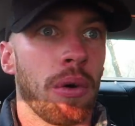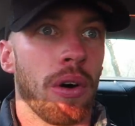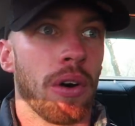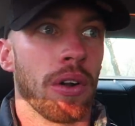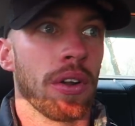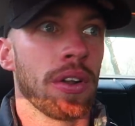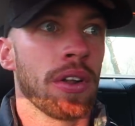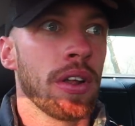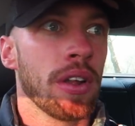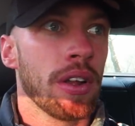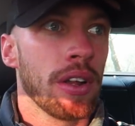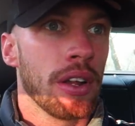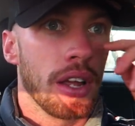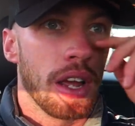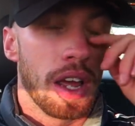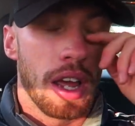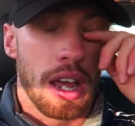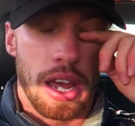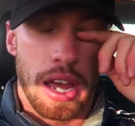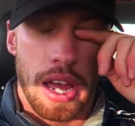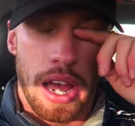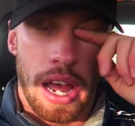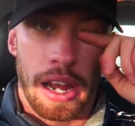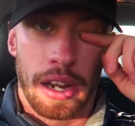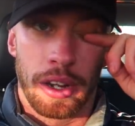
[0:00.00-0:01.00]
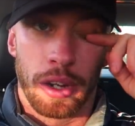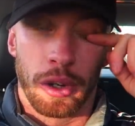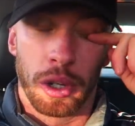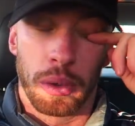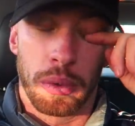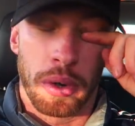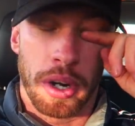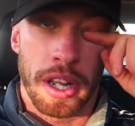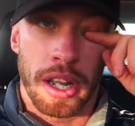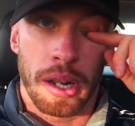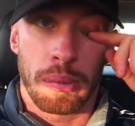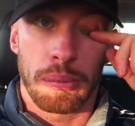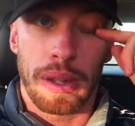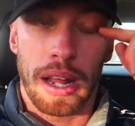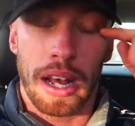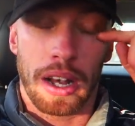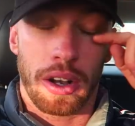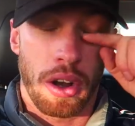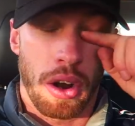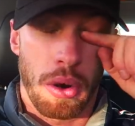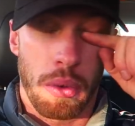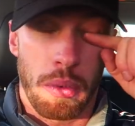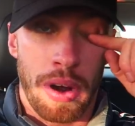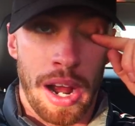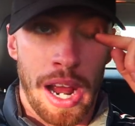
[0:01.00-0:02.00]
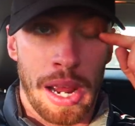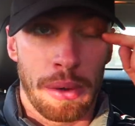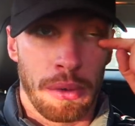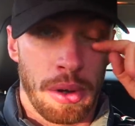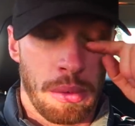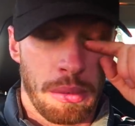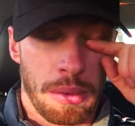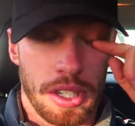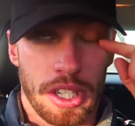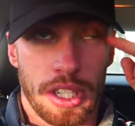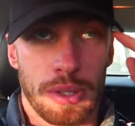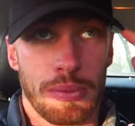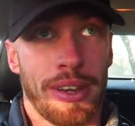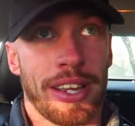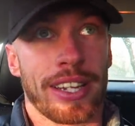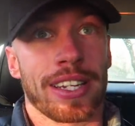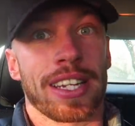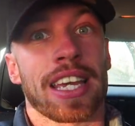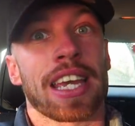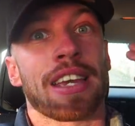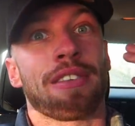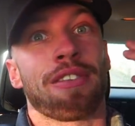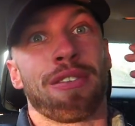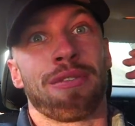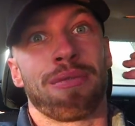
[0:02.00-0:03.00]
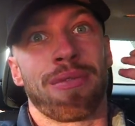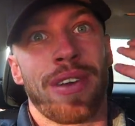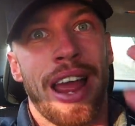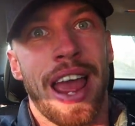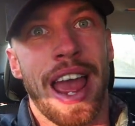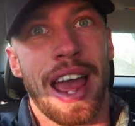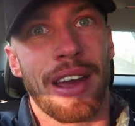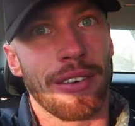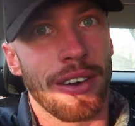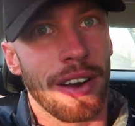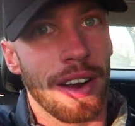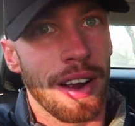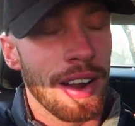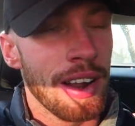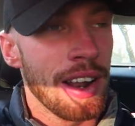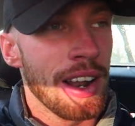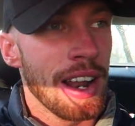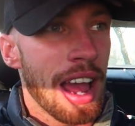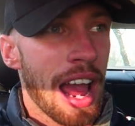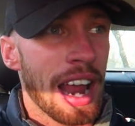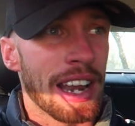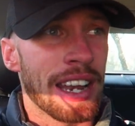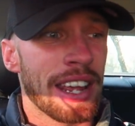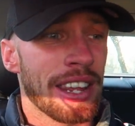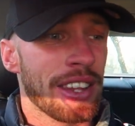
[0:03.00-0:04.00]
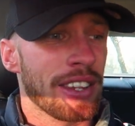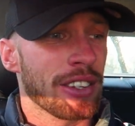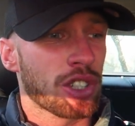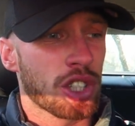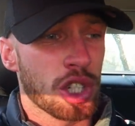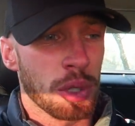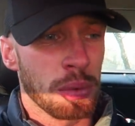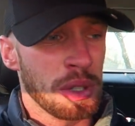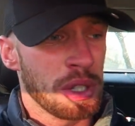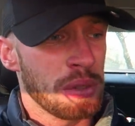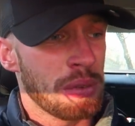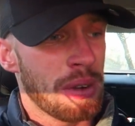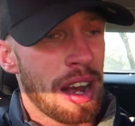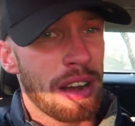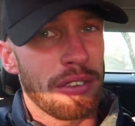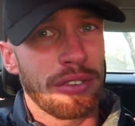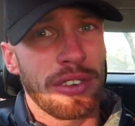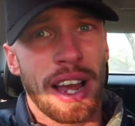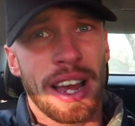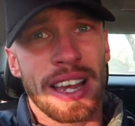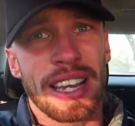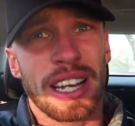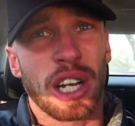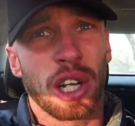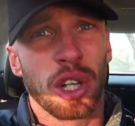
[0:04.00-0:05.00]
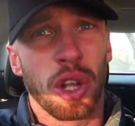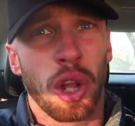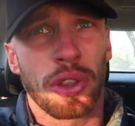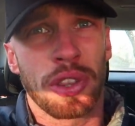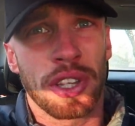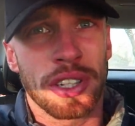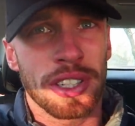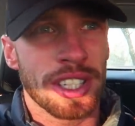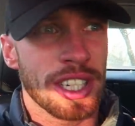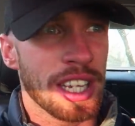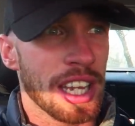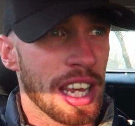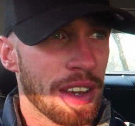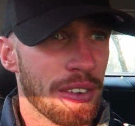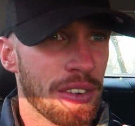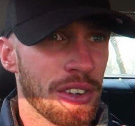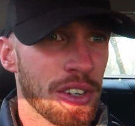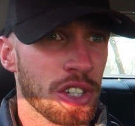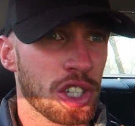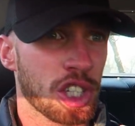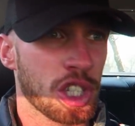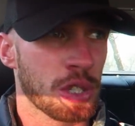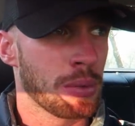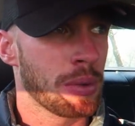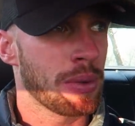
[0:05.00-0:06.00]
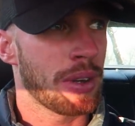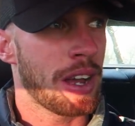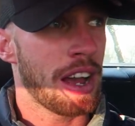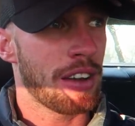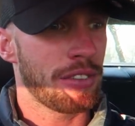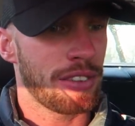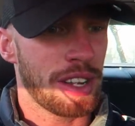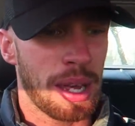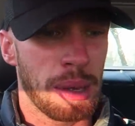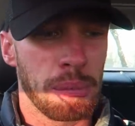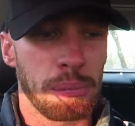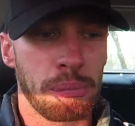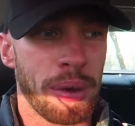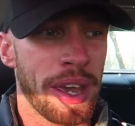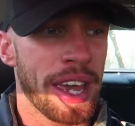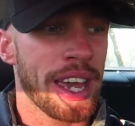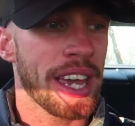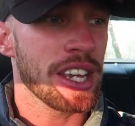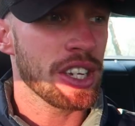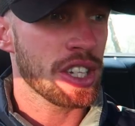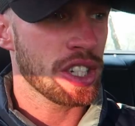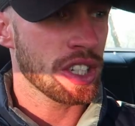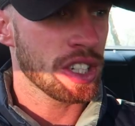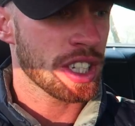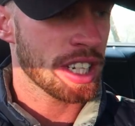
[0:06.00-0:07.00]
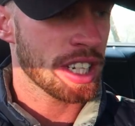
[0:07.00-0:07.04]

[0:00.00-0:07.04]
one uh, I only wanted the black or white one, which has made it even rarer. And then some of them have like cloth interiors, some of them have like beige